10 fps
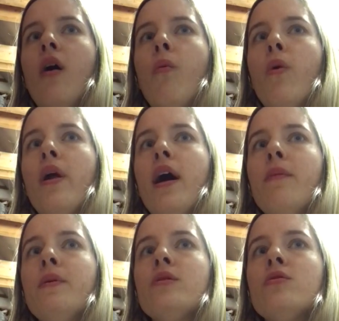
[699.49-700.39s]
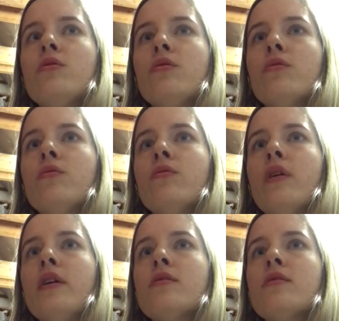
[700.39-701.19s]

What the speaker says: what happened to you,